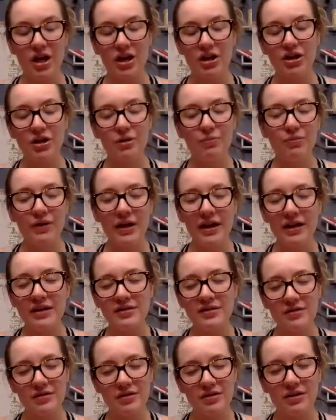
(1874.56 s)
your brain
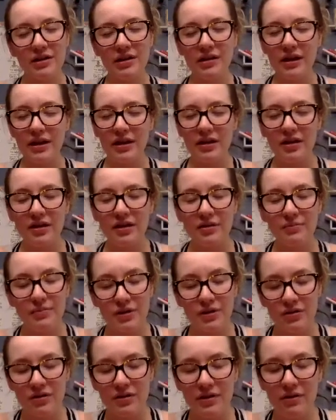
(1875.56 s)
is literally like a
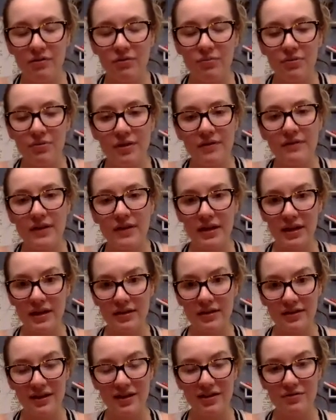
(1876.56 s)
computer that will believe
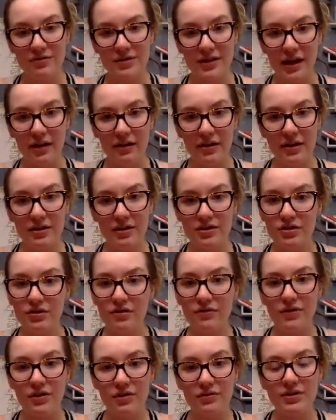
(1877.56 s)
anything you tell it. So
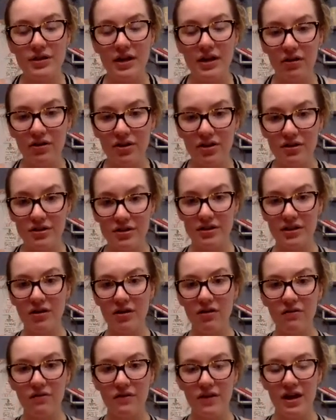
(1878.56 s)
if you tell
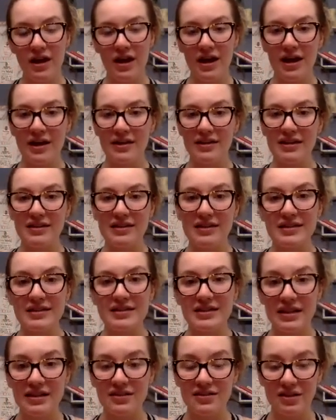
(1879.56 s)
yourself that these
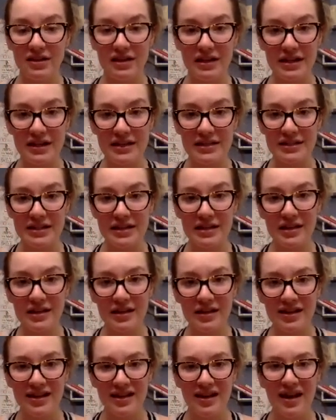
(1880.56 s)
things are
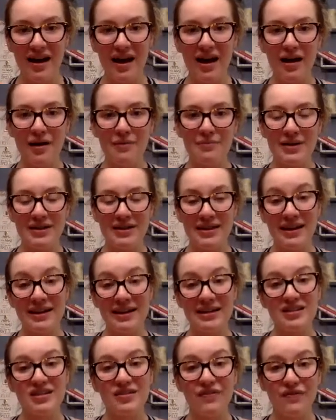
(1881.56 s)
easy and that
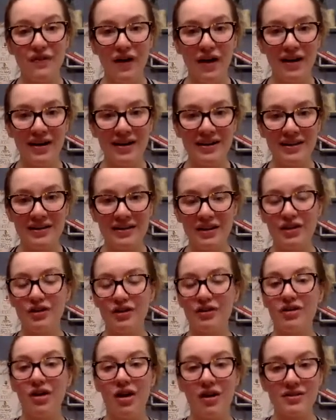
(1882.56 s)
it's fun and that
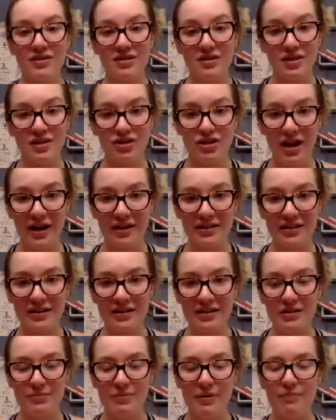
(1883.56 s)
you're constantly attracting
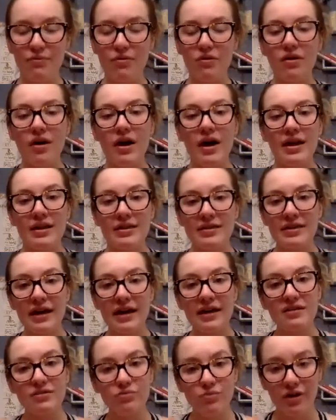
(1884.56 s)
these people,
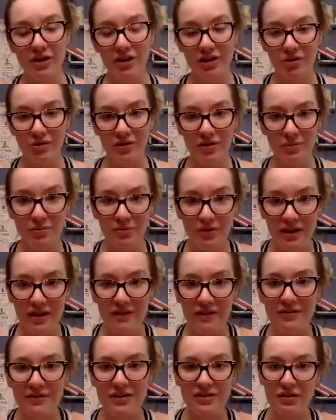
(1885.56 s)
that is what you're going to
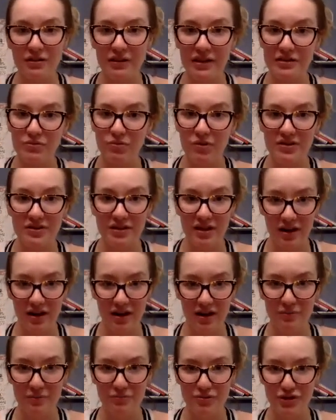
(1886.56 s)
believe. And so that's what's going
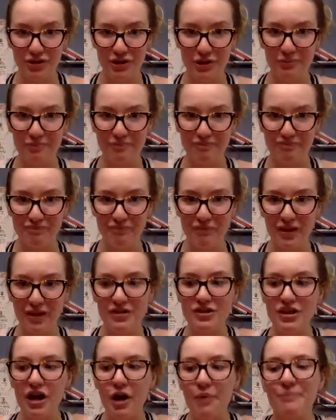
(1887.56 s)
to come true.
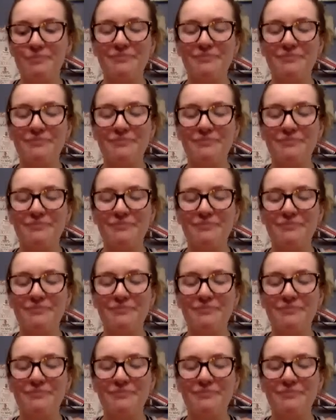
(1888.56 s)
So